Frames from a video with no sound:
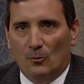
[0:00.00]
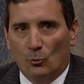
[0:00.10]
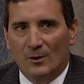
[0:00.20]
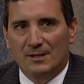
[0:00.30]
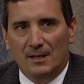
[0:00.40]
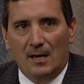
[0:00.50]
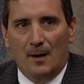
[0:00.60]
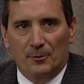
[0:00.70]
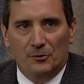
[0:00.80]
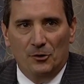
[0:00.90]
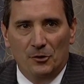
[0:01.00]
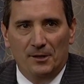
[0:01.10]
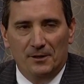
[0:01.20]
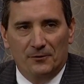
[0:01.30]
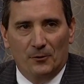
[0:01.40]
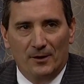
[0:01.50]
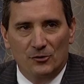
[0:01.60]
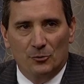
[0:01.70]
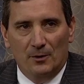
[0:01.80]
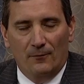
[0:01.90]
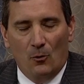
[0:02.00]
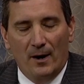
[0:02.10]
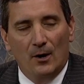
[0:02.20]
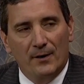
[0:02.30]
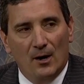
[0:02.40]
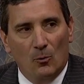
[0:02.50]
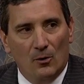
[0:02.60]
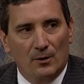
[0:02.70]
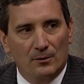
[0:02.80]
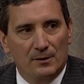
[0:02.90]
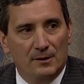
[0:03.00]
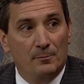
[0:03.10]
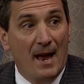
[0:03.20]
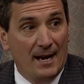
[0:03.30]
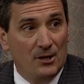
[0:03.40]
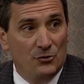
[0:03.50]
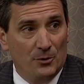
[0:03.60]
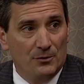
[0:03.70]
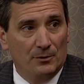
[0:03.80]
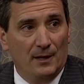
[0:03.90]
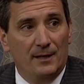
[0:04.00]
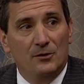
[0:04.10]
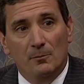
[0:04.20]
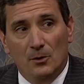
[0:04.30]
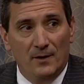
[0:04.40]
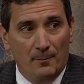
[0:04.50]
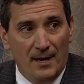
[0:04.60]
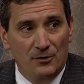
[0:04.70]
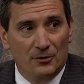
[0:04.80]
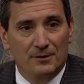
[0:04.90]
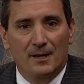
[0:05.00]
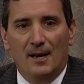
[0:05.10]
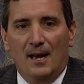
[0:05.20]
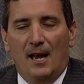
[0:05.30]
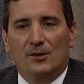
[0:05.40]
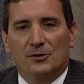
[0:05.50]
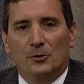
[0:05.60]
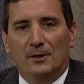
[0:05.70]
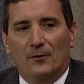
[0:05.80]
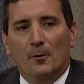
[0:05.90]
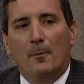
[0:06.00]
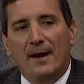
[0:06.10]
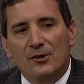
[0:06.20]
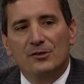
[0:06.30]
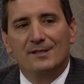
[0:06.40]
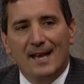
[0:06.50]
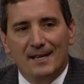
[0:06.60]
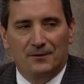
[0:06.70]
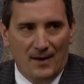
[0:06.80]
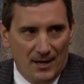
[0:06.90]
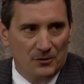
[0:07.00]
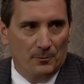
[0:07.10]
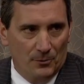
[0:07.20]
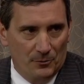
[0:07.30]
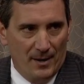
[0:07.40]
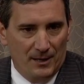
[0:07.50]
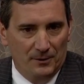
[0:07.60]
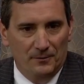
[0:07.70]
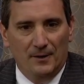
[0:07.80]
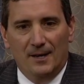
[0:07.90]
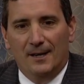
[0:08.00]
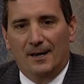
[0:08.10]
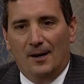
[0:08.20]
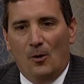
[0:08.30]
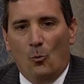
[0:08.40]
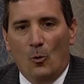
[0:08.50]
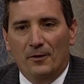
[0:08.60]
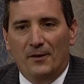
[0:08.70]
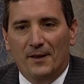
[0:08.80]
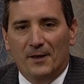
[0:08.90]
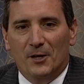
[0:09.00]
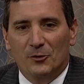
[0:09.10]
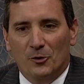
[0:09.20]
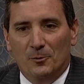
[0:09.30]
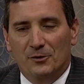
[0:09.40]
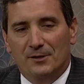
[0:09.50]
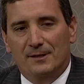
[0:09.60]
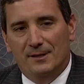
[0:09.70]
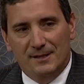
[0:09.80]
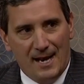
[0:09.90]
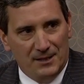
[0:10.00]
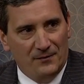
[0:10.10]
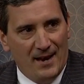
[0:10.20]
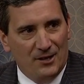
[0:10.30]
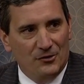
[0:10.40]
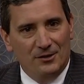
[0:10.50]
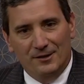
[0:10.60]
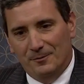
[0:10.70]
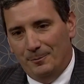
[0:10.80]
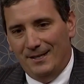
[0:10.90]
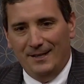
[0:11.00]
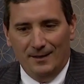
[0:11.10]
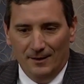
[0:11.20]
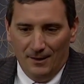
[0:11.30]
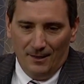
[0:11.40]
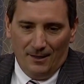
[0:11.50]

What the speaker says: risky opportunities for injury for healthcare workers is back injuries related to moving patients. And certainly from a patient satisfaction perspective, one thing that contributes to dissatisfaction is being